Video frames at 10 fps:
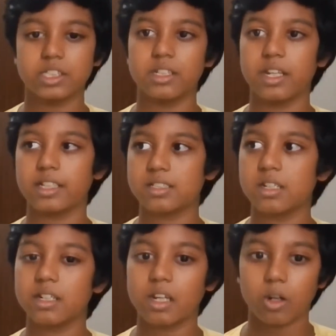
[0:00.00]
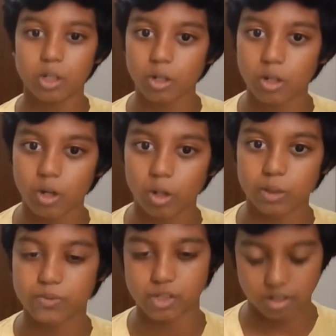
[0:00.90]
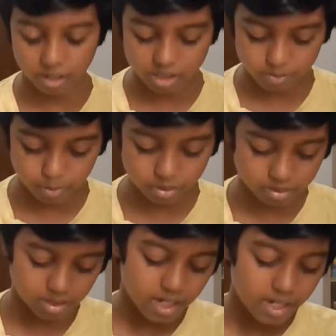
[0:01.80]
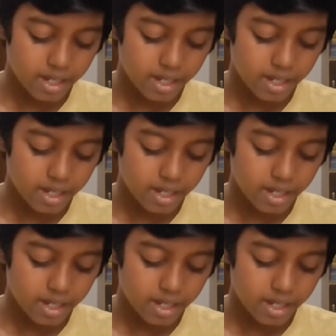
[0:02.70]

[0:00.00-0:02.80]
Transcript: She has written a lot of children's books,